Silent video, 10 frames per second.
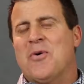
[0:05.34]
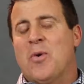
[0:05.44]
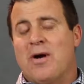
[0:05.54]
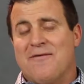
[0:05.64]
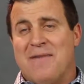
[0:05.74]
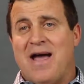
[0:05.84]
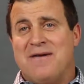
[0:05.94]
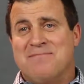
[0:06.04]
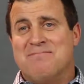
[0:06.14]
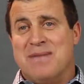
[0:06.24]
One of
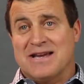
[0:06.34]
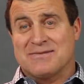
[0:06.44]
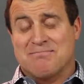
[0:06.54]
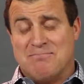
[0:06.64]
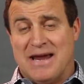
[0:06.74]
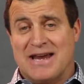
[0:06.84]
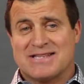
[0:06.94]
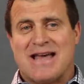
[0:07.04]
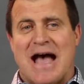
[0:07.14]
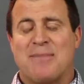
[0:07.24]
my
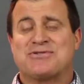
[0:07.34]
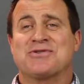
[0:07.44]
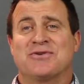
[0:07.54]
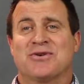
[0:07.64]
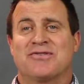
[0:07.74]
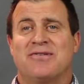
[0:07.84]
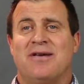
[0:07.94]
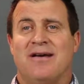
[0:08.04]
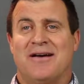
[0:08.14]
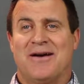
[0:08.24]
biggest obstacles
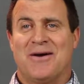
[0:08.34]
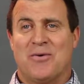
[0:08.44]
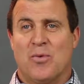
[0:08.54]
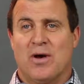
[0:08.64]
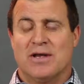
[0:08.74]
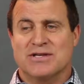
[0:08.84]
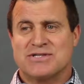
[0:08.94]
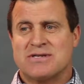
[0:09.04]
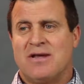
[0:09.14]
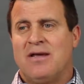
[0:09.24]

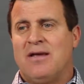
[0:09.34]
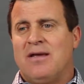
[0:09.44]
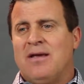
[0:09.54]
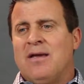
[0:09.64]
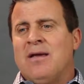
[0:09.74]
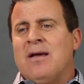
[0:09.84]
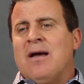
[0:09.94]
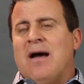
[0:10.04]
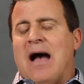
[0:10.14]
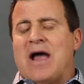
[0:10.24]
was
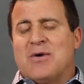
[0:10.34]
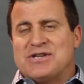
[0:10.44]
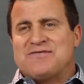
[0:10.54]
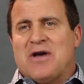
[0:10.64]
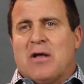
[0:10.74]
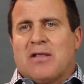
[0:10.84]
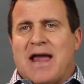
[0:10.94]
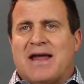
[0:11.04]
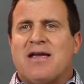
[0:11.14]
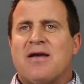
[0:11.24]
I always felt
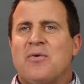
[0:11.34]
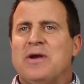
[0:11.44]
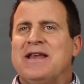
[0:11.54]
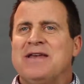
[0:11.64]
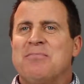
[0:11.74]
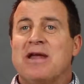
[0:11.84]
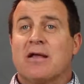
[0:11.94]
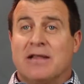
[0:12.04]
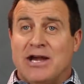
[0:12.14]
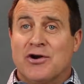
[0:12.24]
like we need to be
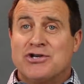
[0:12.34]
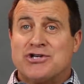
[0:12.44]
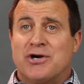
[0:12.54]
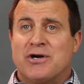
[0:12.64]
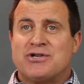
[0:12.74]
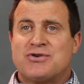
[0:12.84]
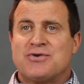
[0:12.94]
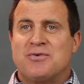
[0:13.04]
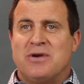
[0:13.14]
a leaner church.